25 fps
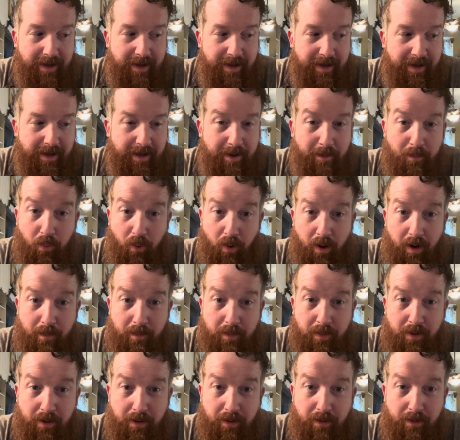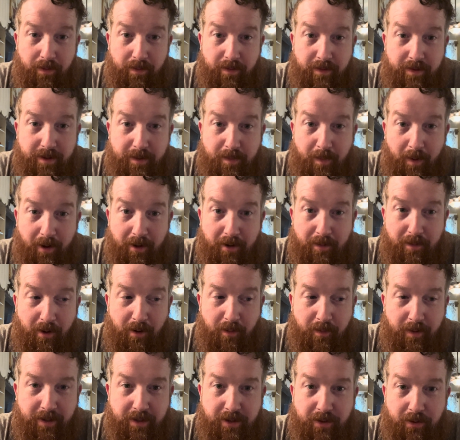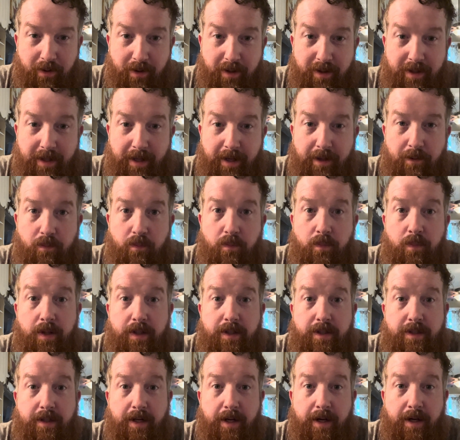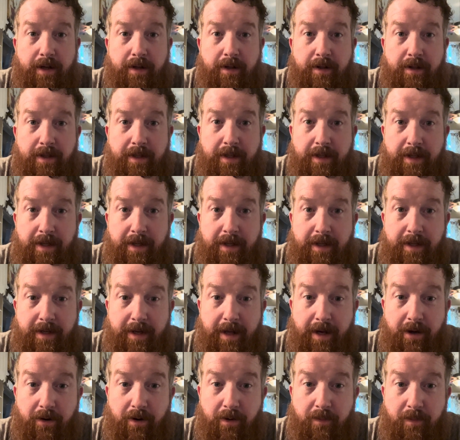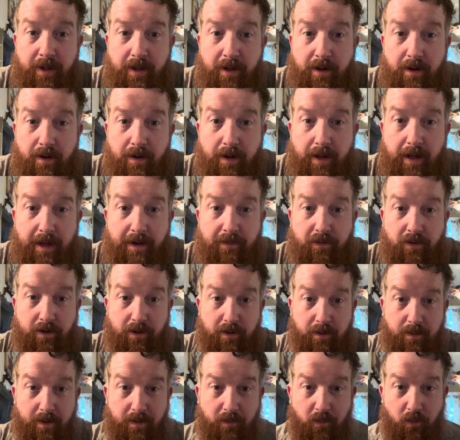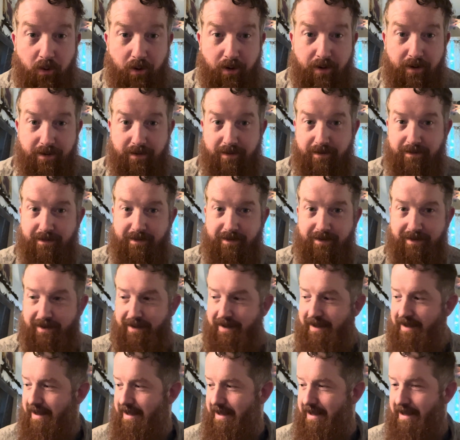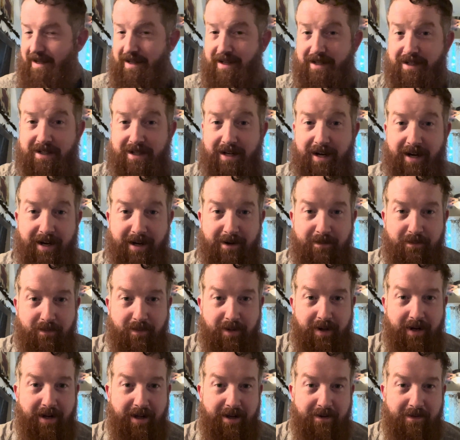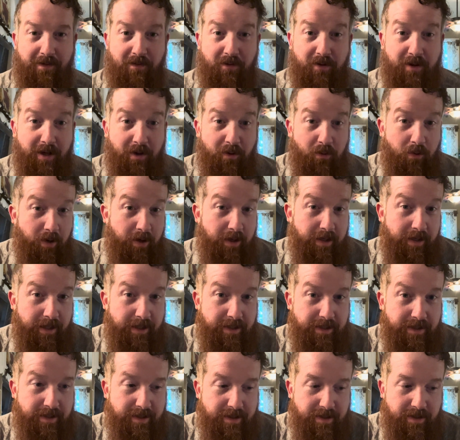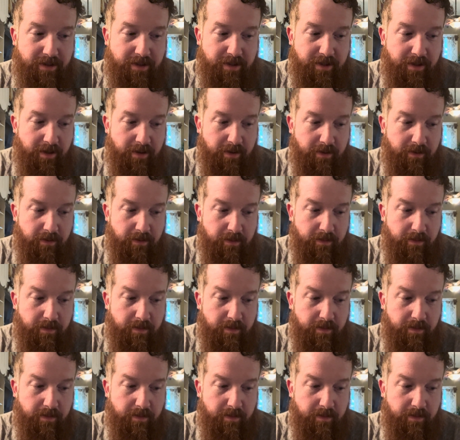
impromptu, spur of the moment sort of thing. But now I'm here and I have a little bit more time and I have everything organized to show